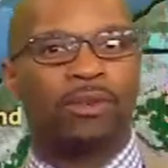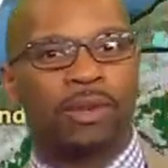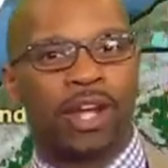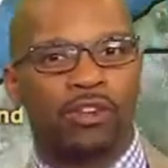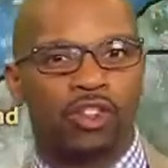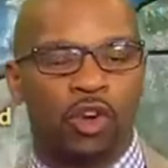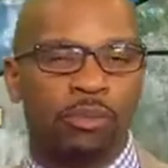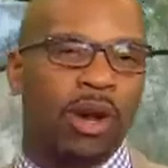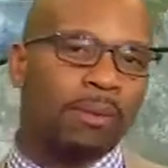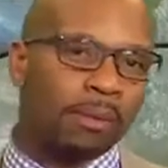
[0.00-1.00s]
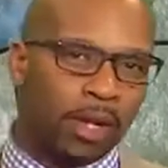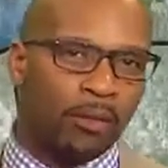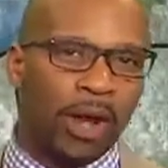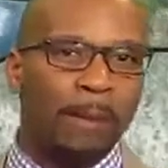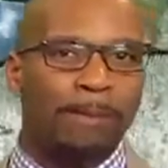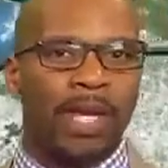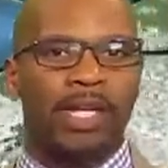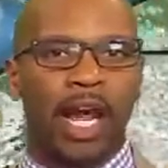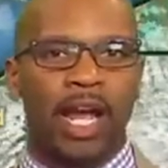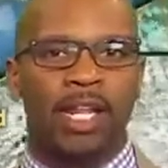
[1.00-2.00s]
from now, so probably around
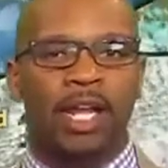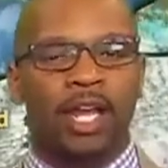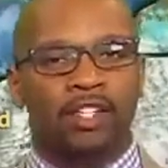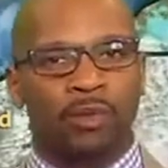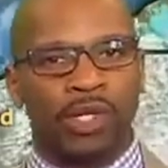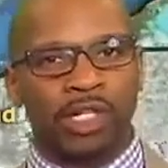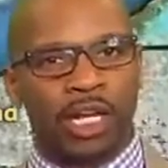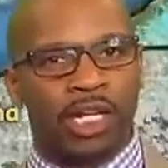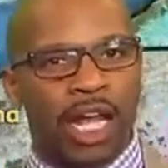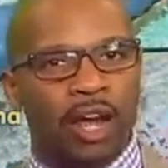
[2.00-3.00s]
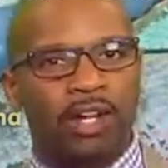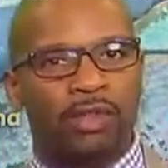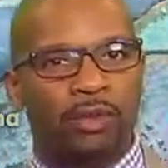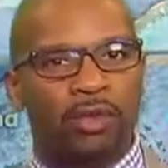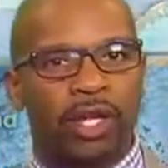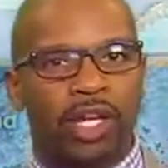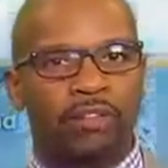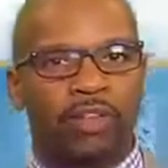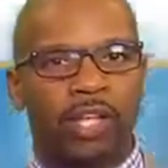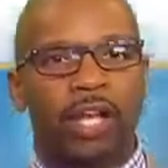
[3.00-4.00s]
midnight. So we stay cloudy through the
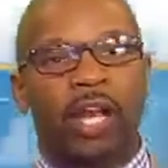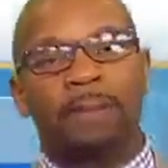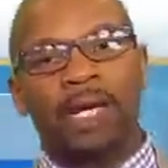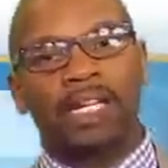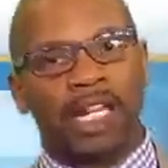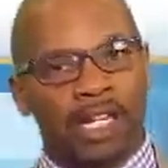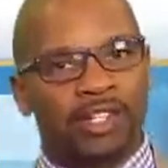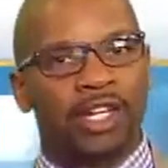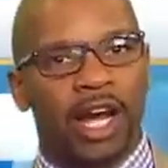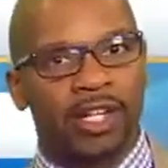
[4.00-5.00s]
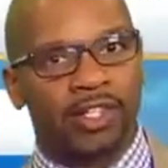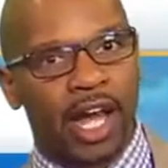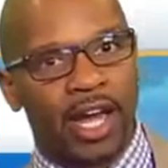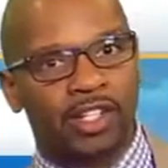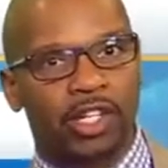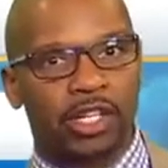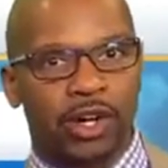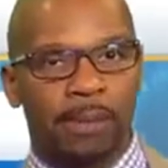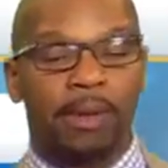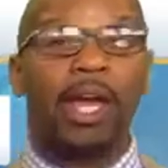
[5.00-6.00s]
evening, but late tonight, skies
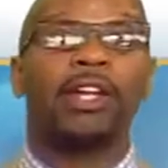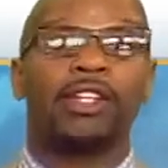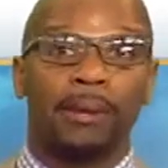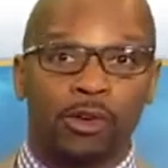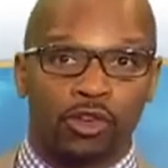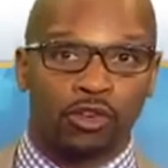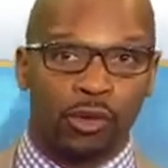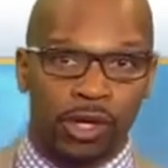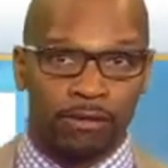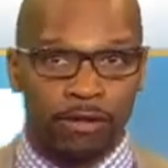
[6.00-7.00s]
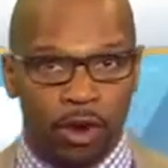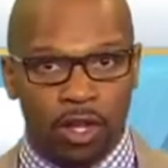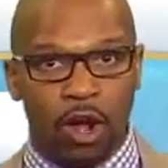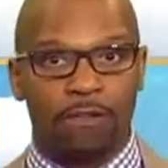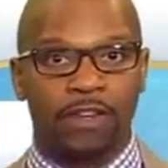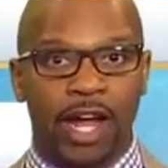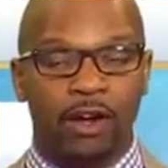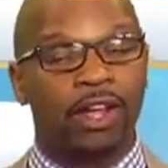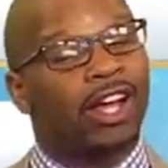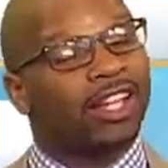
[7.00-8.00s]
clear up and temperatures really fall off.
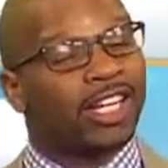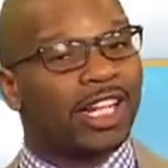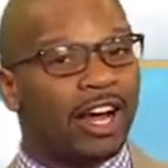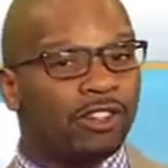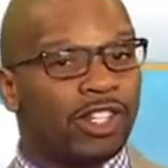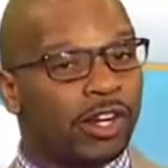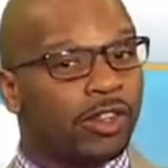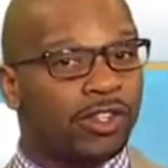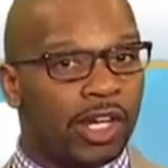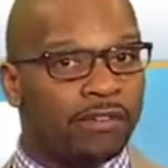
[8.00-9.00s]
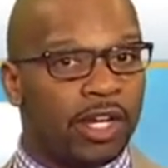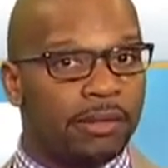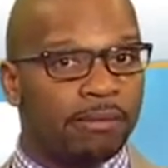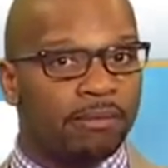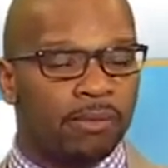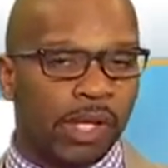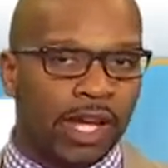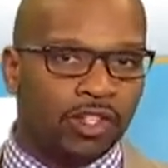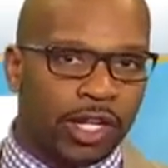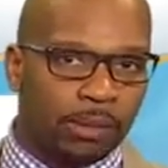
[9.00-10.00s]
Now, the clouds here this evening, will
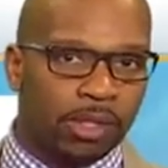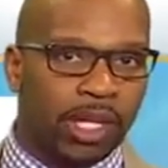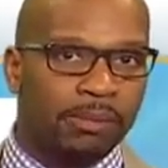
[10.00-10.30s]
actually help to